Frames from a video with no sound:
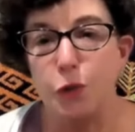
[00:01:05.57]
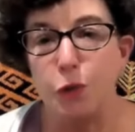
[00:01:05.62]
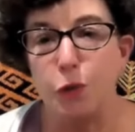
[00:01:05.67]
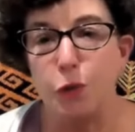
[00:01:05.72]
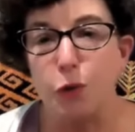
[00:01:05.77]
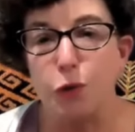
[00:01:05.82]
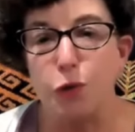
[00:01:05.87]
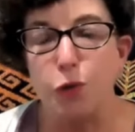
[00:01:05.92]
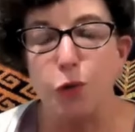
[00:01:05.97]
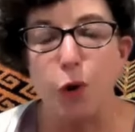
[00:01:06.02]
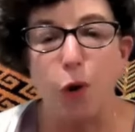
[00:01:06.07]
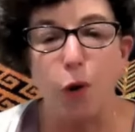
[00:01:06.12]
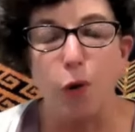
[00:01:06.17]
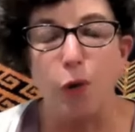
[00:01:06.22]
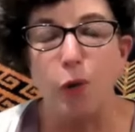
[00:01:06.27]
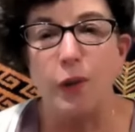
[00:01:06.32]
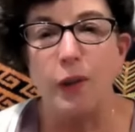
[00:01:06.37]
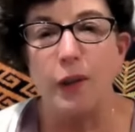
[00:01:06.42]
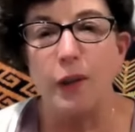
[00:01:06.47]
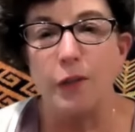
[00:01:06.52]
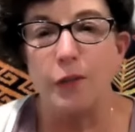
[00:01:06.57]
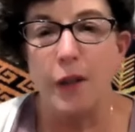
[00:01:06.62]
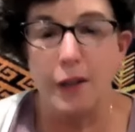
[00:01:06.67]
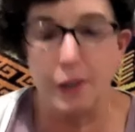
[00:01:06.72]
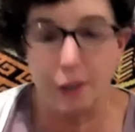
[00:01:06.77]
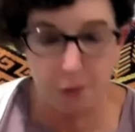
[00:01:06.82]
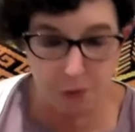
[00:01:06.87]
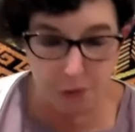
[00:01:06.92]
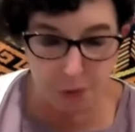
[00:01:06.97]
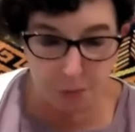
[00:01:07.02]
control
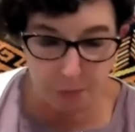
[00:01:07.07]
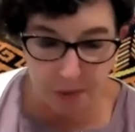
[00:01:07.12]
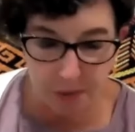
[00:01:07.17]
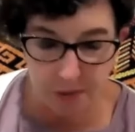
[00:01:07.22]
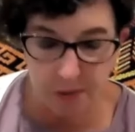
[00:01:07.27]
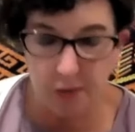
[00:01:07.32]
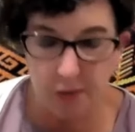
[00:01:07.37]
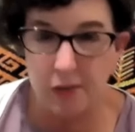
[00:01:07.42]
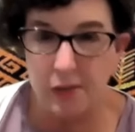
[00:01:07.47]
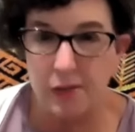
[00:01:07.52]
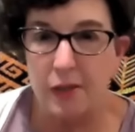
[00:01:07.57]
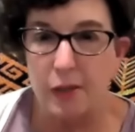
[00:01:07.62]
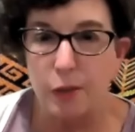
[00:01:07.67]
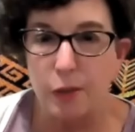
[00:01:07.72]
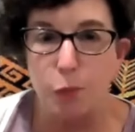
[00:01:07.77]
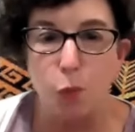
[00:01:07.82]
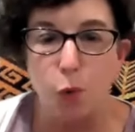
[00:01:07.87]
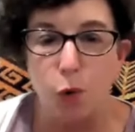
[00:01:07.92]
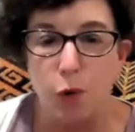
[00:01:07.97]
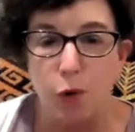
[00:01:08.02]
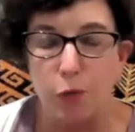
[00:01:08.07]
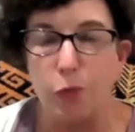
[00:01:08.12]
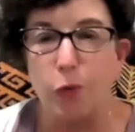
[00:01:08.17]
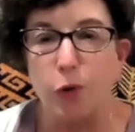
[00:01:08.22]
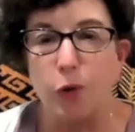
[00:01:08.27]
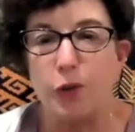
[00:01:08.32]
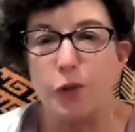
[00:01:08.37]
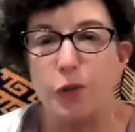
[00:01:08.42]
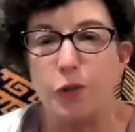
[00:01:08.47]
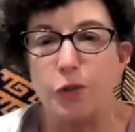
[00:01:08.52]
invasive species in water,
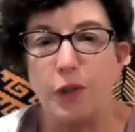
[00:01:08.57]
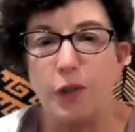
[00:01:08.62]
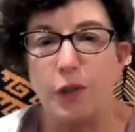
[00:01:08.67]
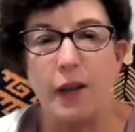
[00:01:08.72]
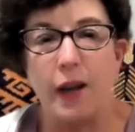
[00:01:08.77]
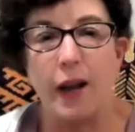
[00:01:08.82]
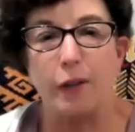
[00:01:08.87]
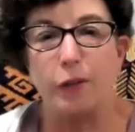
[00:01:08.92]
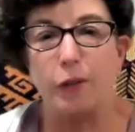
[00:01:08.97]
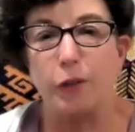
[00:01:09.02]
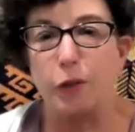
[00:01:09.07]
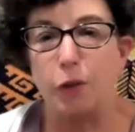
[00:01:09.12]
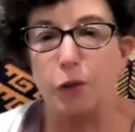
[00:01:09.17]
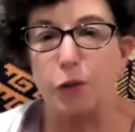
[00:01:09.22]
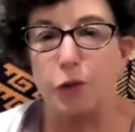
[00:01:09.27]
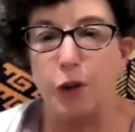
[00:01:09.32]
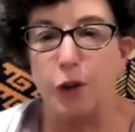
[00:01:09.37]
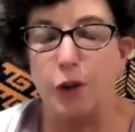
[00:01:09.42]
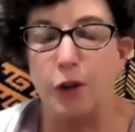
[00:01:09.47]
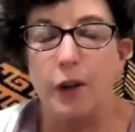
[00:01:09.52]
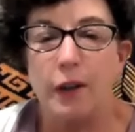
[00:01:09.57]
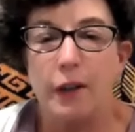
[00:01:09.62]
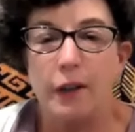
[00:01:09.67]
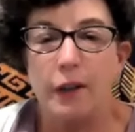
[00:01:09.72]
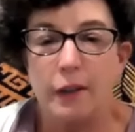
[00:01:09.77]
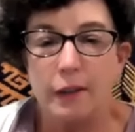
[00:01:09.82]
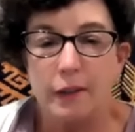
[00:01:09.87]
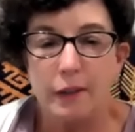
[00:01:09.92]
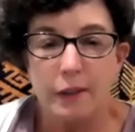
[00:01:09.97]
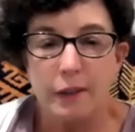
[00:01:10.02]
forestry, and agriculture.
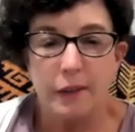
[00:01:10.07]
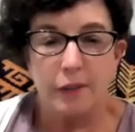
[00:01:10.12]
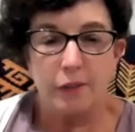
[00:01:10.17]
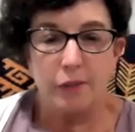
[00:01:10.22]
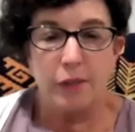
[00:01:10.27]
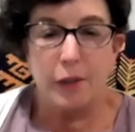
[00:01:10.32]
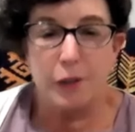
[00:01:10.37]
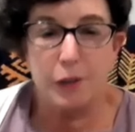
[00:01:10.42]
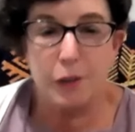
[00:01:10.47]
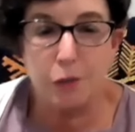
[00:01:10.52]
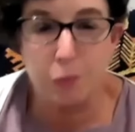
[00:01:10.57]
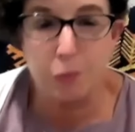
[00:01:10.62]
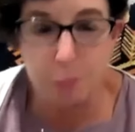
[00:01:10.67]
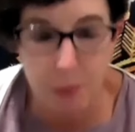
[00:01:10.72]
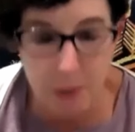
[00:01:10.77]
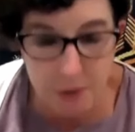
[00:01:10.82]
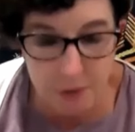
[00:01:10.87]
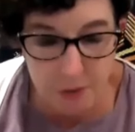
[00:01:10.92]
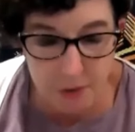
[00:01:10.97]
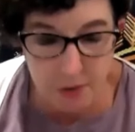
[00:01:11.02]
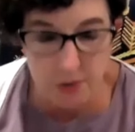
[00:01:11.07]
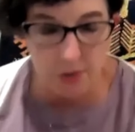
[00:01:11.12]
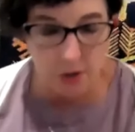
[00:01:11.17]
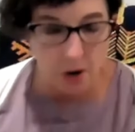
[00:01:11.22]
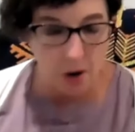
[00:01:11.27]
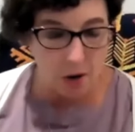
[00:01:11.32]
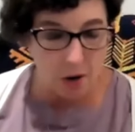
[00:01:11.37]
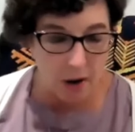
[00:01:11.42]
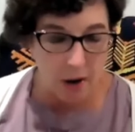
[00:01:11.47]
Invasive species are